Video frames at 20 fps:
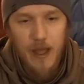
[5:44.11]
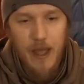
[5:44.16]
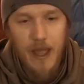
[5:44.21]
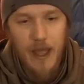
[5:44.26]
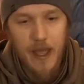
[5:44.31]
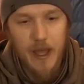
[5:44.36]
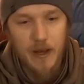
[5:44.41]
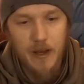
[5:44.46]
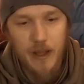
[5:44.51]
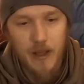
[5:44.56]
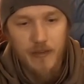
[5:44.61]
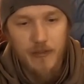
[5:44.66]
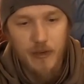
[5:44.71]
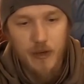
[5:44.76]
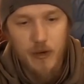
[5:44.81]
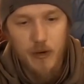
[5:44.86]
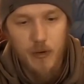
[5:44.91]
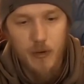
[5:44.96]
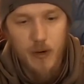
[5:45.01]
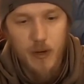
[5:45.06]
and if
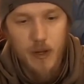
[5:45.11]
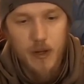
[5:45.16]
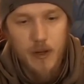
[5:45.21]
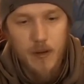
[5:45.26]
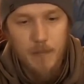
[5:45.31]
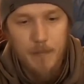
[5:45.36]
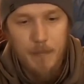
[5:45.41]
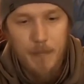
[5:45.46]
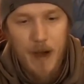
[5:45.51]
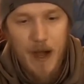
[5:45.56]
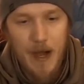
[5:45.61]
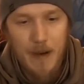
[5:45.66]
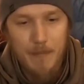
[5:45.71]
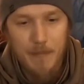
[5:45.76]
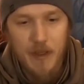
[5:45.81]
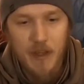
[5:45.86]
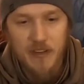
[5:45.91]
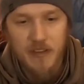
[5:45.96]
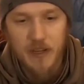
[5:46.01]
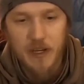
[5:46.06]
you
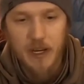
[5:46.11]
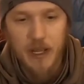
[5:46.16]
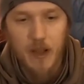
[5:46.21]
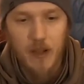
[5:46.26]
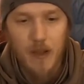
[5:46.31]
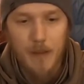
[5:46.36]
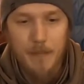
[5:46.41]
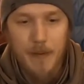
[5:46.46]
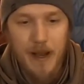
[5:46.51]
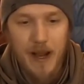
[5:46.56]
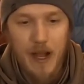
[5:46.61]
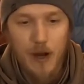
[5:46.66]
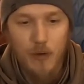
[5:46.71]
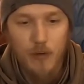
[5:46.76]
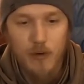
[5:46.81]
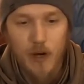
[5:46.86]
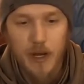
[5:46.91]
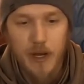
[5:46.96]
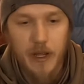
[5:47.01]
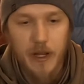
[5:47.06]
pop this and clip it
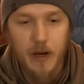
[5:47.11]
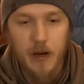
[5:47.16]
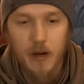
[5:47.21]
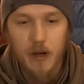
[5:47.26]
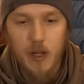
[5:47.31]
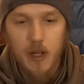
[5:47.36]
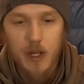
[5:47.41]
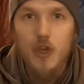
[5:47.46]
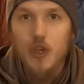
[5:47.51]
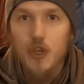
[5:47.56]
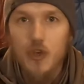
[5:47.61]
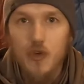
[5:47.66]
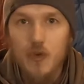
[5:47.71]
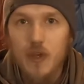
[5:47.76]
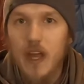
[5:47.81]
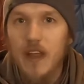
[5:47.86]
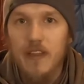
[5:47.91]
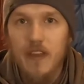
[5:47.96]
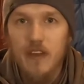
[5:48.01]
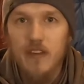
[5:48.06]
out right here, you
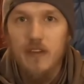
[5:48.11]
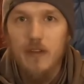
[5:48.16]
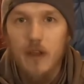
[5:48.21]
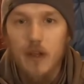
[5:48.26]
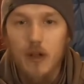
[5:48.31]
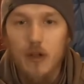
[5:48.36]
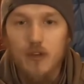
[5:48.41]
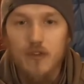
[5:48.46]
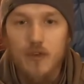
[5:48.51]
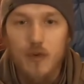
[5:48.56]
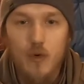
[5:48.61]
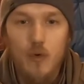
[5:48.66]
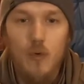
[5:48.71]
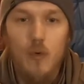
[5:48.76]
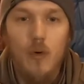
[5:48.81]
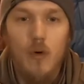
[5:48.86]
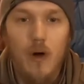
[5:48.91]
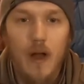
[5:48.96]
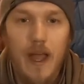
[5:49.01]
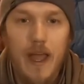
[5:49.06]
get this little tool.